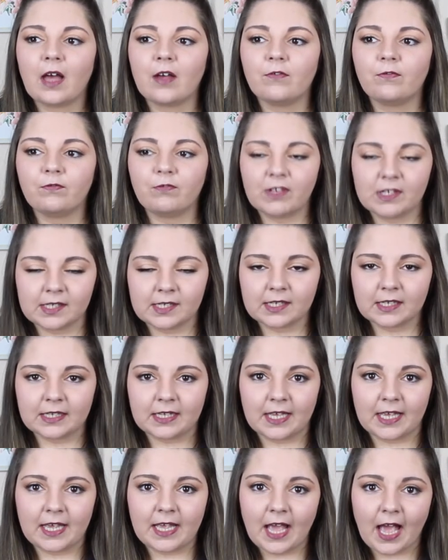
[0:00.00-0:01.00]

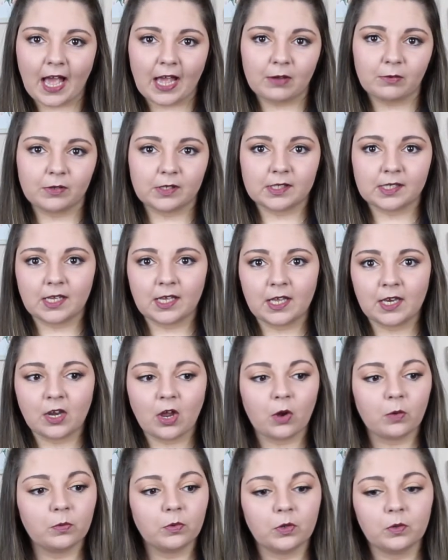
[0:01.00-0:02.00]
Physically, I was
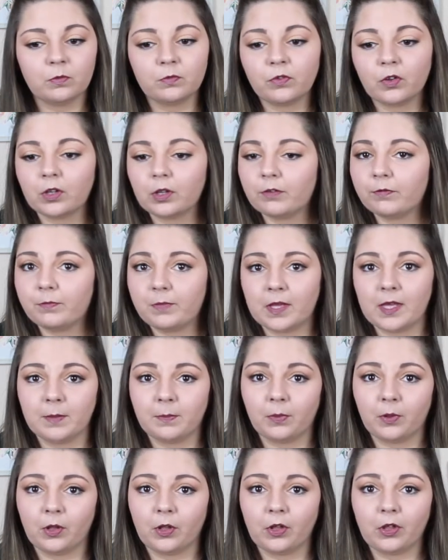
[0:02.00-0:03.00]
in a room full of
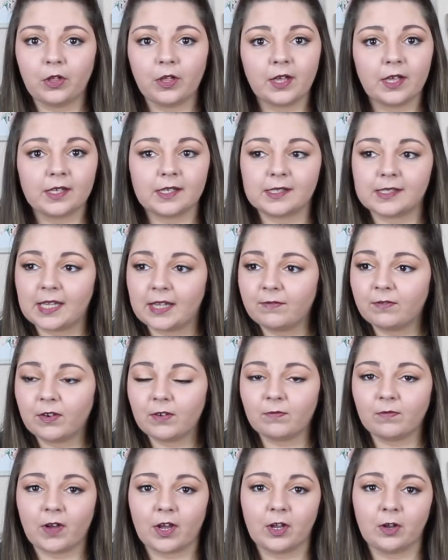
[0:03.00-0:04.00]
people, safe
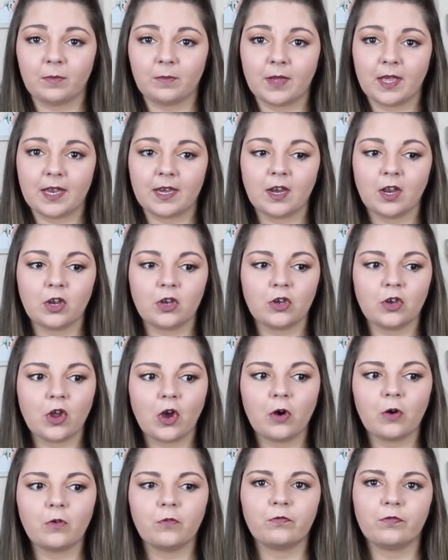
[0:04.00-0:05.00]
environment,
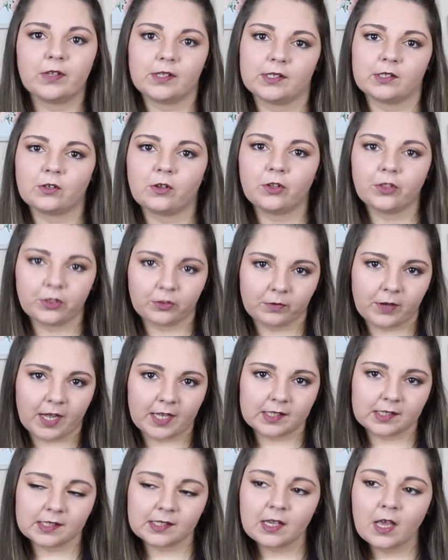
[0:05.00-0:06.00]
no physical
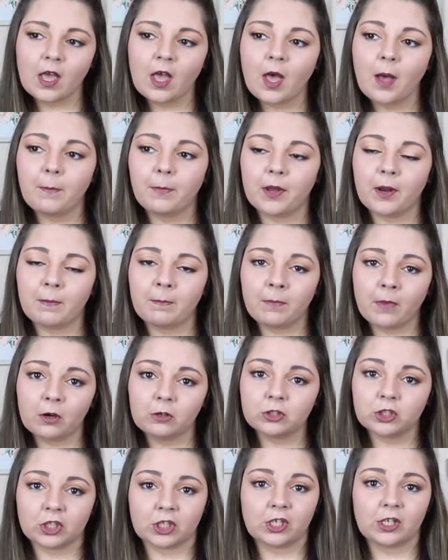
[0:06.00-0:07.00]
threats, but
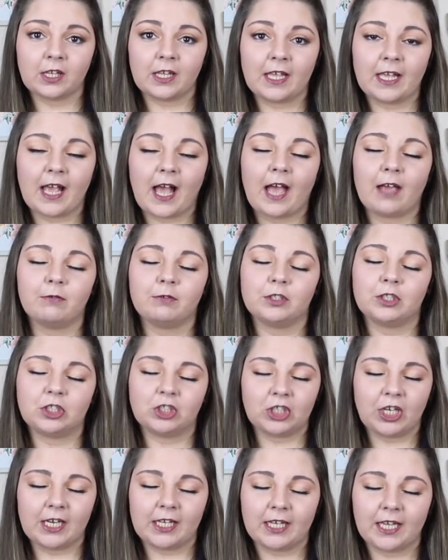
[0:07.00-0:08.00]
emotionally I was
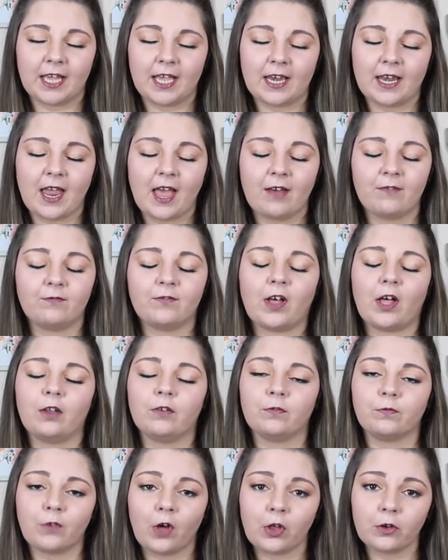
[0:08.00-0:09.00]
shaken,
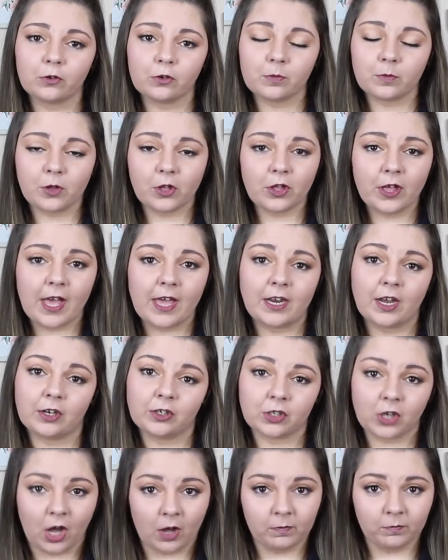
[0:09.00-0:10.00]
felt vulnerable and
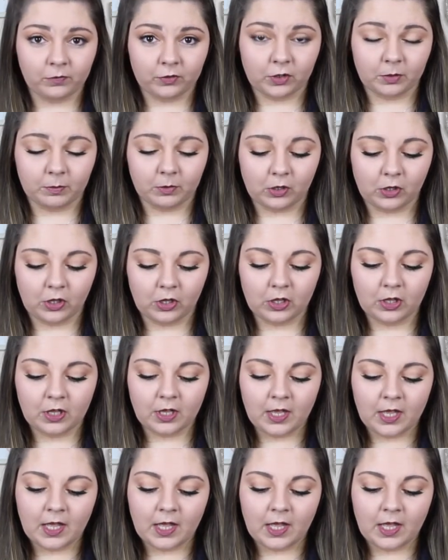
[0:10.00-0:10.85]
uncomfortable.